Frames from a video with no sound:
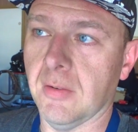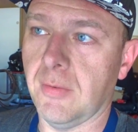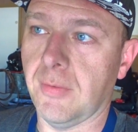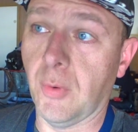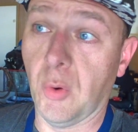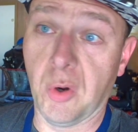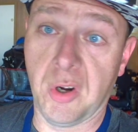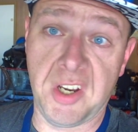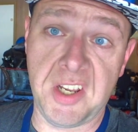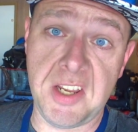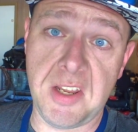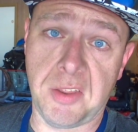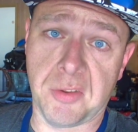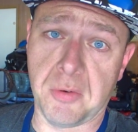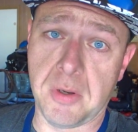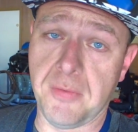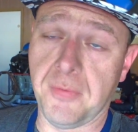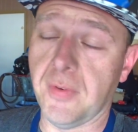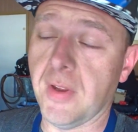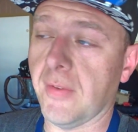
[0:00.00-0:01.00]
Ford
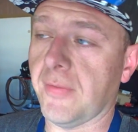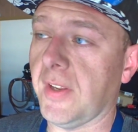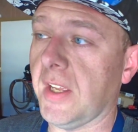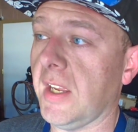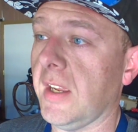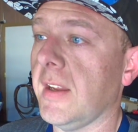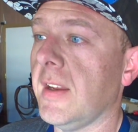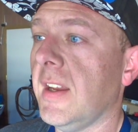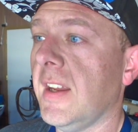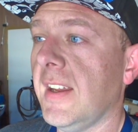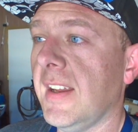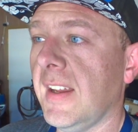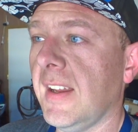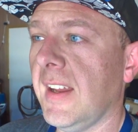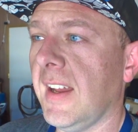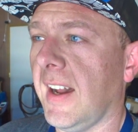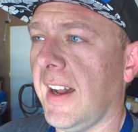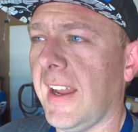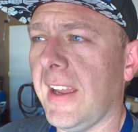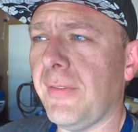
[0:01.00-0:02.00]
E350.
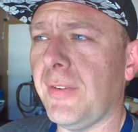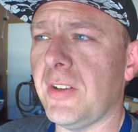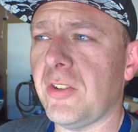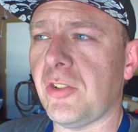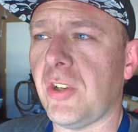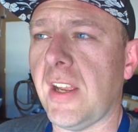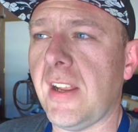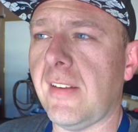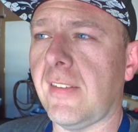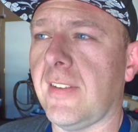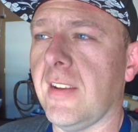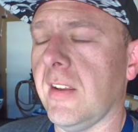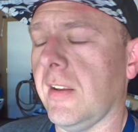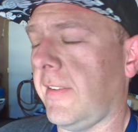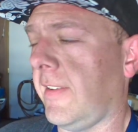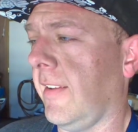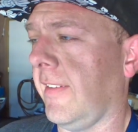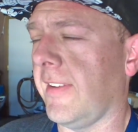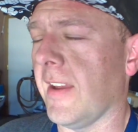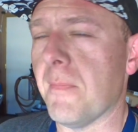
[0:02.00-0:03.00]
I haven't changed it
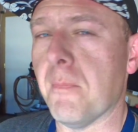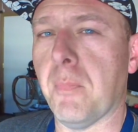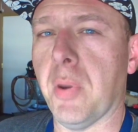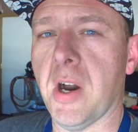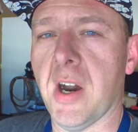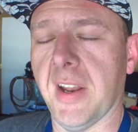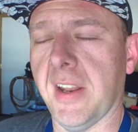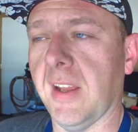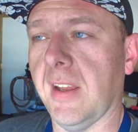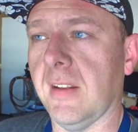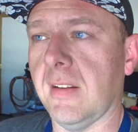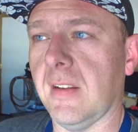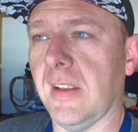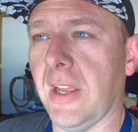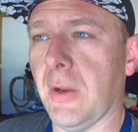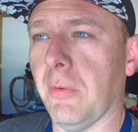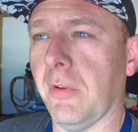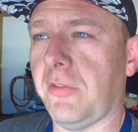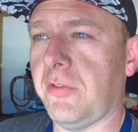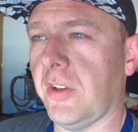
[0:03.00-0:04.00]
since I bought it.
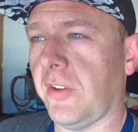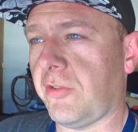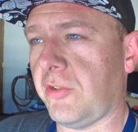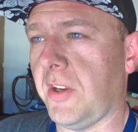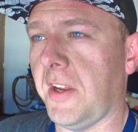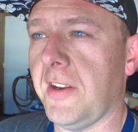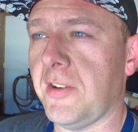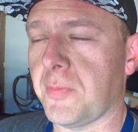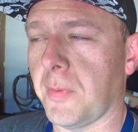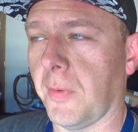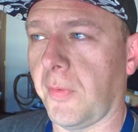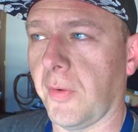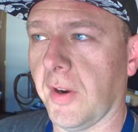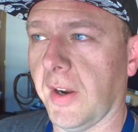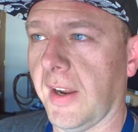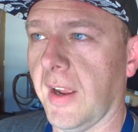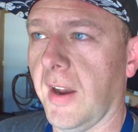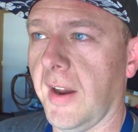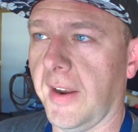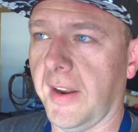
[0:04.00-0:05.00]
It was just changed before
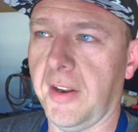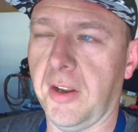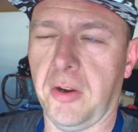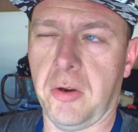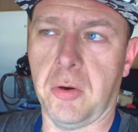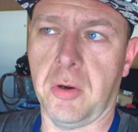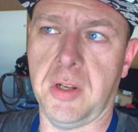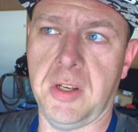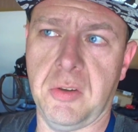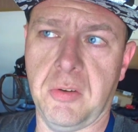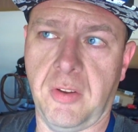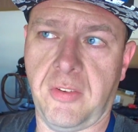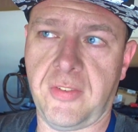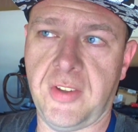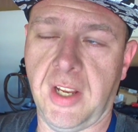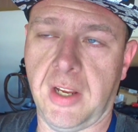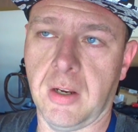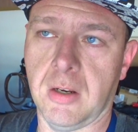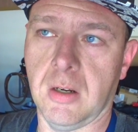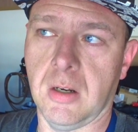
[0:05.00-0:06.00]
I got it, according to a
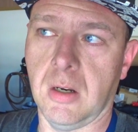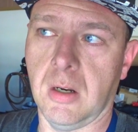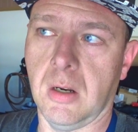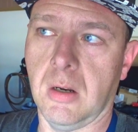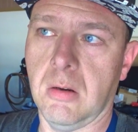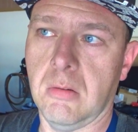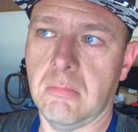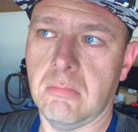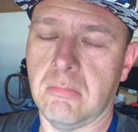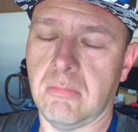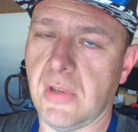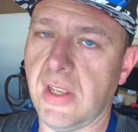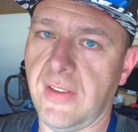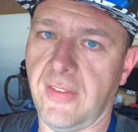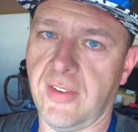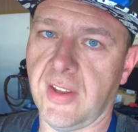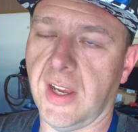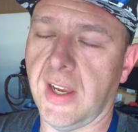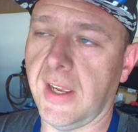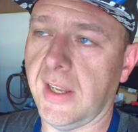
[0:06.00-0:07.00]
sticker
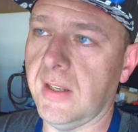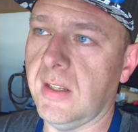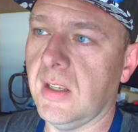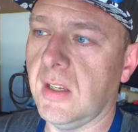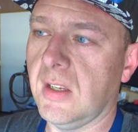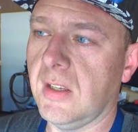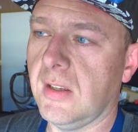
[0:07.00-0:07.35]
inside.